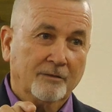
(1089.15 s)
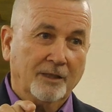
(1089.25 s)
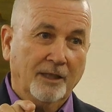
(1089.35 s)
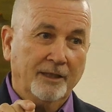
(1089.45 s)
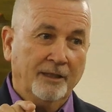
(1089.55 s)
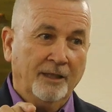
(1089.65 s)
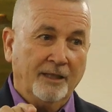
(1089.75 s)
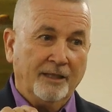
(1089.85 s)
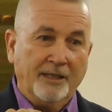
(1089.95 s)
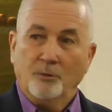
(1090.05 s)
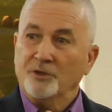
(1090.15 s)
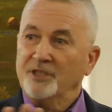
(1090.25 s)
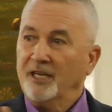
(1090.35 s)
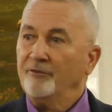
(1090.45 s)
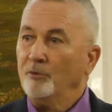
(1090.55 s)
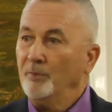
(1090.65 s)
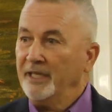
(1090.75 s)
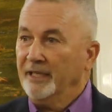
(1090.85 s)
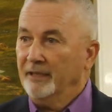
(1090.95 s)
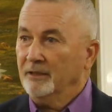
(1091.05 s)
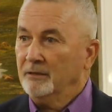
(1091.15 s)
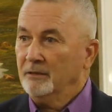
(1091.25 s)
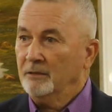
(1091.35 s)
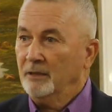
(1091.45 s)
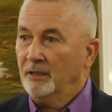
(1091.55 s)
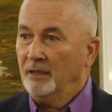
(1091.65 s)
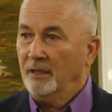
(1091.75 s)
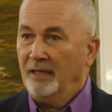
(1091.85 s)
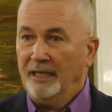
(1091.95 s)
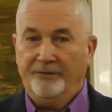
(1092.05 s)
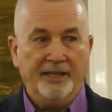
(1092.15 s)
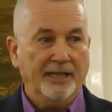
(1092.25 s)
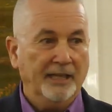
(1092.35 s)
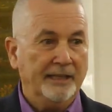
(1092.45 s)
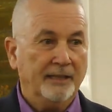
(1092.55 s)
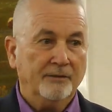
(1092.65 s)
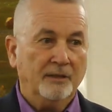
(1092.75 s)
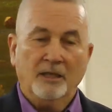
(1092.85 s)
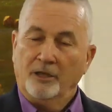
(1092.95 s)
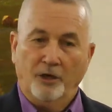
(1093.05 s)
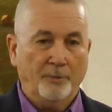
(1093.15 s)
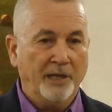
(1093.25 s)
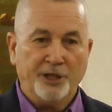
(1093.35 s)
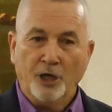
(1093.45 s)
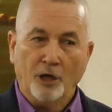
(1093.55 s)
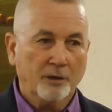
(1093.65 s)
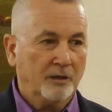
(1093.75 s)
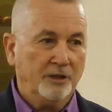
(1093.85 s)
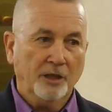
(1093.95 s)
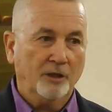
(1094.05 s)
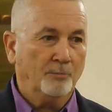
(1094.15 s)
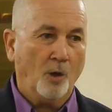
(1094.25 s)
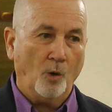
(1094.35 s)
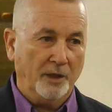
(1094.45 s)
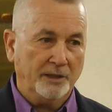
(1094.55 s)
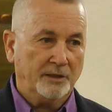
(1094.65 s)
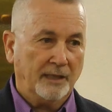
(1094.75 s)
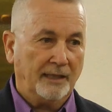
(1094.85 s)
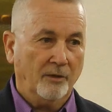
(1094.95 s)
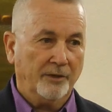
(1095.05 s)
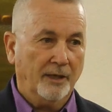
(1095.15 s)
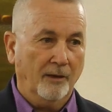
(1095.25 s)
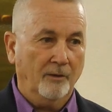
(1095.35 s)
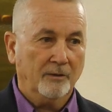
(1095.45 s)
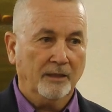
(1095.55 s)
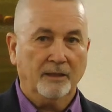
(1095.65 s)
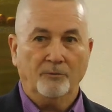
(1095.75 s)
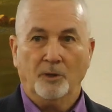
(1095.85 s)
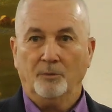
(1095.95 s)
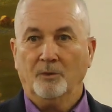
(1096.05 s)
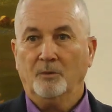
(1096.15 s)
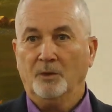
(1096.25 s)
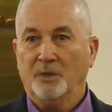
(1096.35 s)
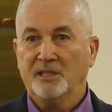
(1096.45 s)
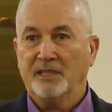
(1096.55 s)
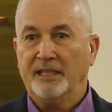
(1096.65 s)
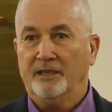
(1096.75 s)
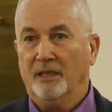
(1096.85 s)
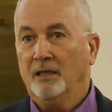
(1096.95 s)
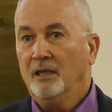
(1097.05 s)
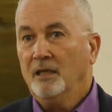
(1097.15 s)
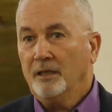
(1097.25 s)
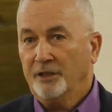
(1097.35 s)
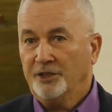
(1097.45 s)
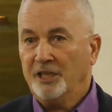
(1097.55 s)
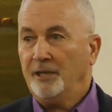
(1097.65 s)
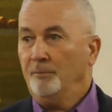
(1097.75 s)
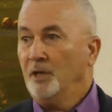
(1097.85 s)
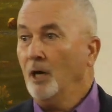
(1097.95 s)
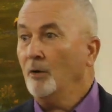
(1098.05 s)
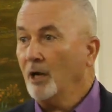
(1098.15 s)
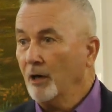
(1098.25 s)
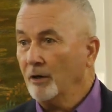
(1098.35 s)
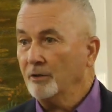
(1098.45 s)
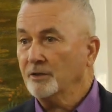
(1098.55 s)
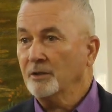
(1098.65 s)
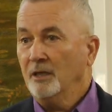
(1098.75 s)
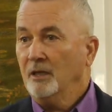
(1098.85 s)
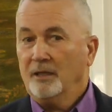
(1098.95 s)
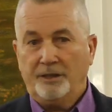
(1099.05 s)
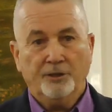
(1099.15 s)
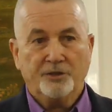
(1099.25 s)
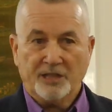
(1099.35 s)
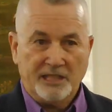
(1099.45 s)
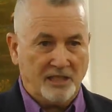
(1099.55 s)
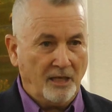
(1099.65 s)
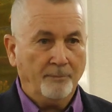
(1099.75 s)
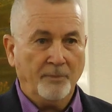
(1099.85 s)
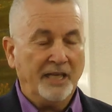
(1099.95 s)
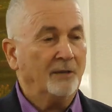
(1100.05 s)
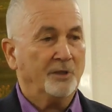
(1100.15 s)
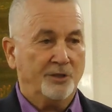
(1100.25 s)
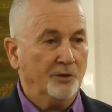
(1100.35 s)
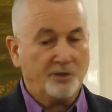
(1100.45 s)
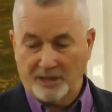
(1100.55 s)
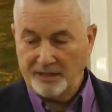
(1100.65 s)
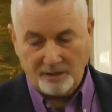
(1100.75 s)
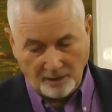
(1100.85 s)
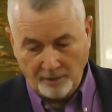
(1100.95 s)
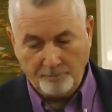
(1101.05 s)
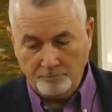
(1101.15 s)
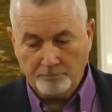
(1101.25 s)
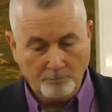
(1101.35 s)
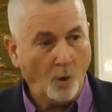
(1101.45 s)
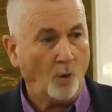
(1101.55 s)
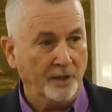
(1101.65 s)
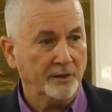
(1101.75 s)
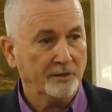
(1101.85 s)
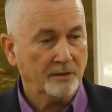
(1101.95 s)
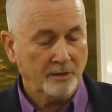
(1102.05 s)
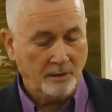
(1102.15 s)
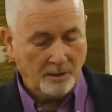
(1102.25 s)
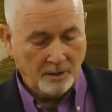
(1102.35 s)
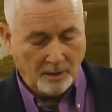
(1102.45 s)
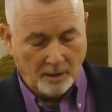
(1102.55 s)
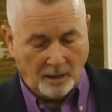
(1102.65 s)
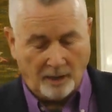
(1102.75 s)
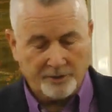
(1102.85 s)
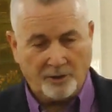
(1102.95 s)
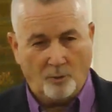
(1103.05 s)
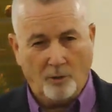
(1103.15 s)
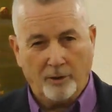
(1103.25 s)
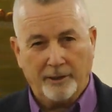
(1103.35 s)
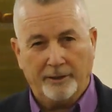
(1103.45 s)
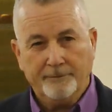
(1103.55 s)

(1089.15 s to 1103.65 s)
Okay? There were several men, evidently. Could have been young boys. I don't know. When we see the sheep and goat herders, you'll see some men, but you'll see some boys also working.